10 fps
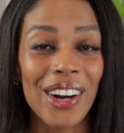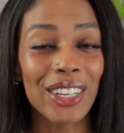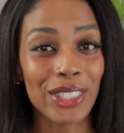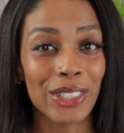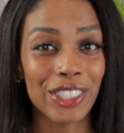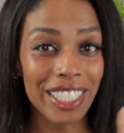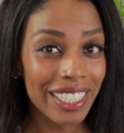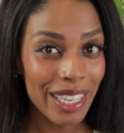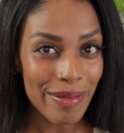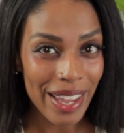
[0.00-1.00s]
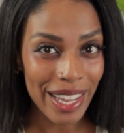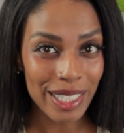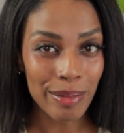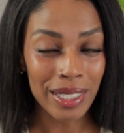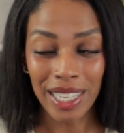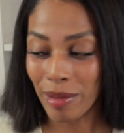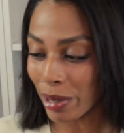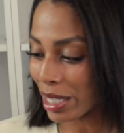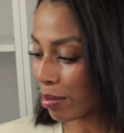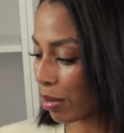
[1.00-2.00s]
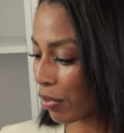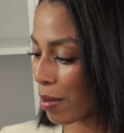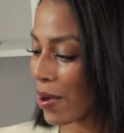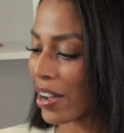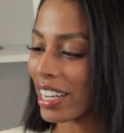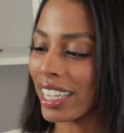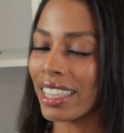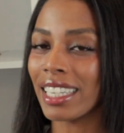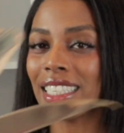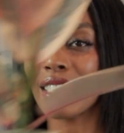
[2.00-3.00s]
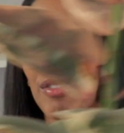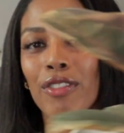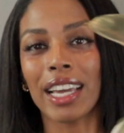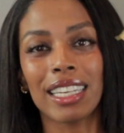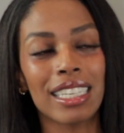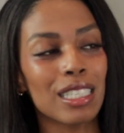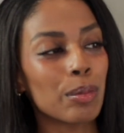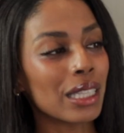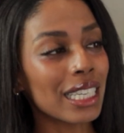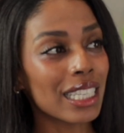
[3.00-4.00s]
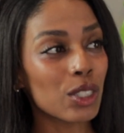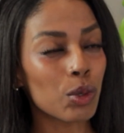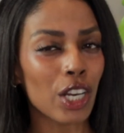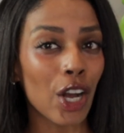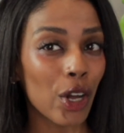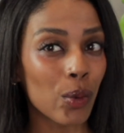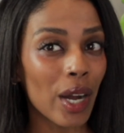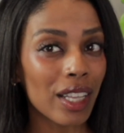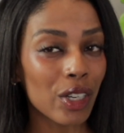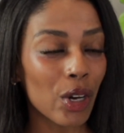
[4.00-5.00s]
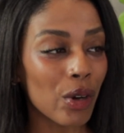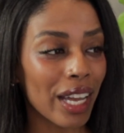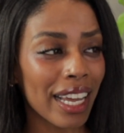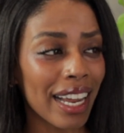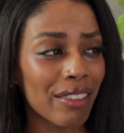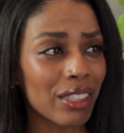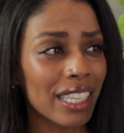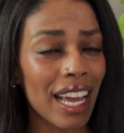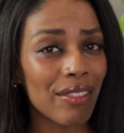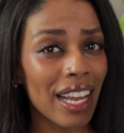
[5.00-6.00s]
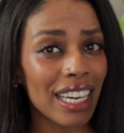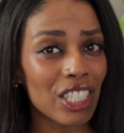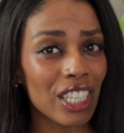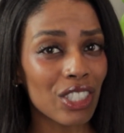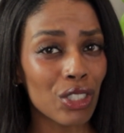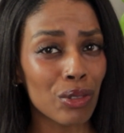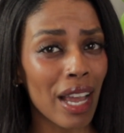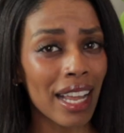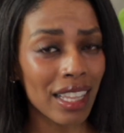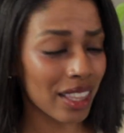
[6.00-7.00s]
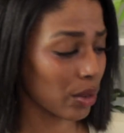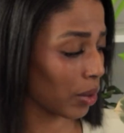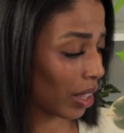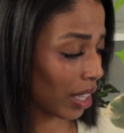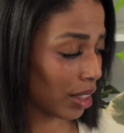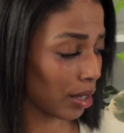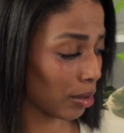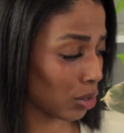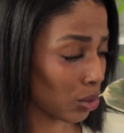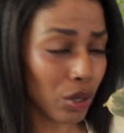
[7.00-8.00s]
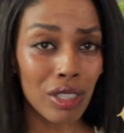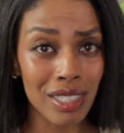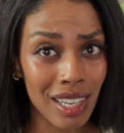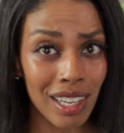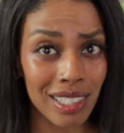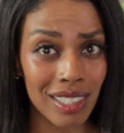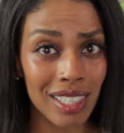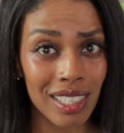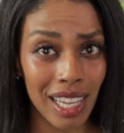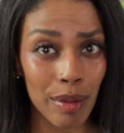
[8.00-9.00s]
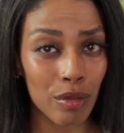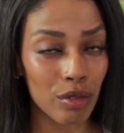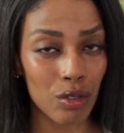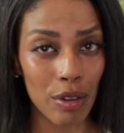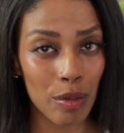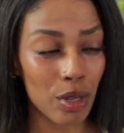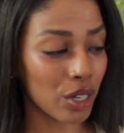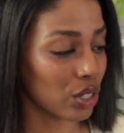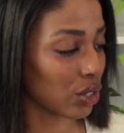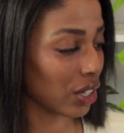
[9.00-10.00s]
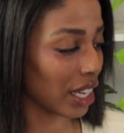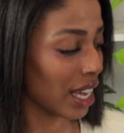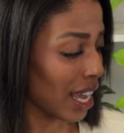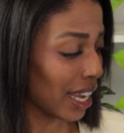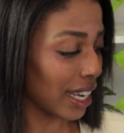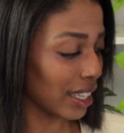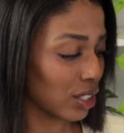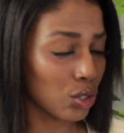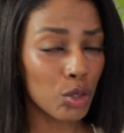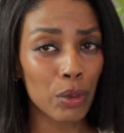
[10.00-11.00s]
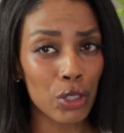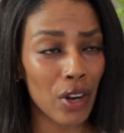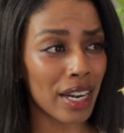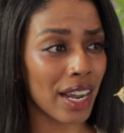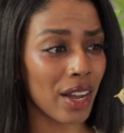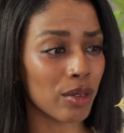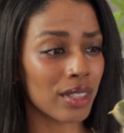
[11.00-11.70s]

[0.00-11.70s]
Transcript: Also, just to keep my hands busy, I'm going to be repotting this ficus Belize, which I got a while ago, and I really haven't had a chance to do anything with it. The soil sucks because it came straight from the nursery. It's super dried out.